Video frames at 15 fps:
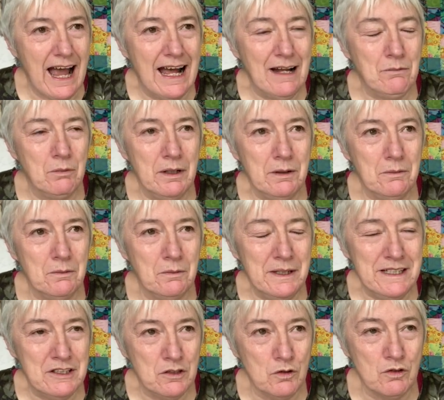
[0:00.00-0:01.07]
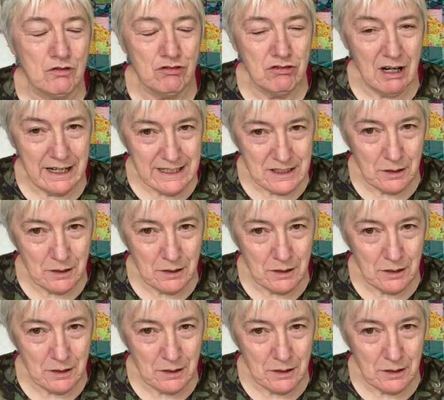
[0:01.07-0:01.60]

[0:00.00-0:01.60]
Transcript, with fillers: and we talked right